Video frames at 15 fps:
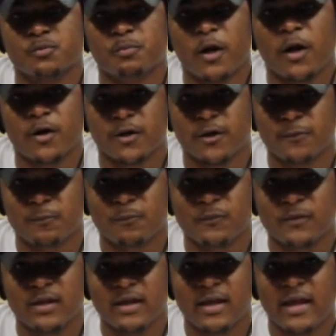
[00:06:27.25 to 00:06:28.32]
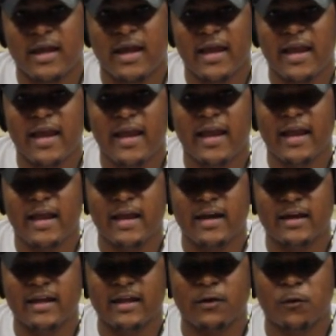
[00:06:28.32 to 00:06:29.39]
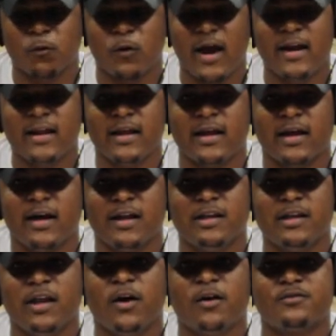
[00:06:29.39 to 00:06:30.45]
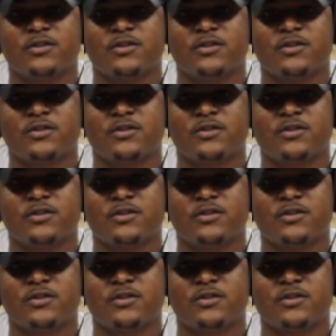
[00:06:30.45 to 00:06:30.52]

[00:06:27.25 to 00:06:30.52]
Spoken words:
murdered, and writing a love